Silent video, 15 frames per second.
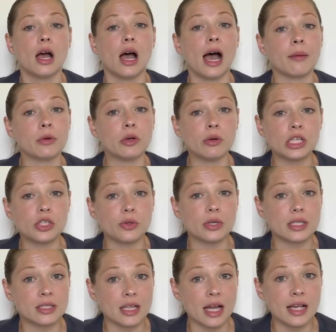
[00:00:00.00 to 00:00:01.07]
I'm going to
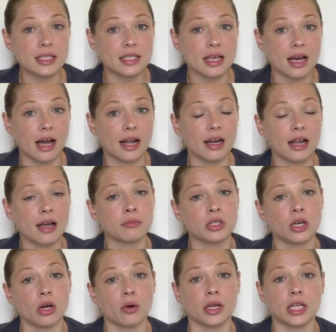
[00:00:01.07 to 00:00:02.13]
assess that. I'm
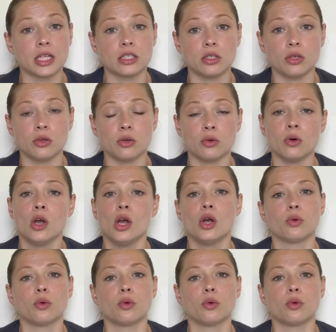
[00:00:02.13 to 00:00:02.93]
going to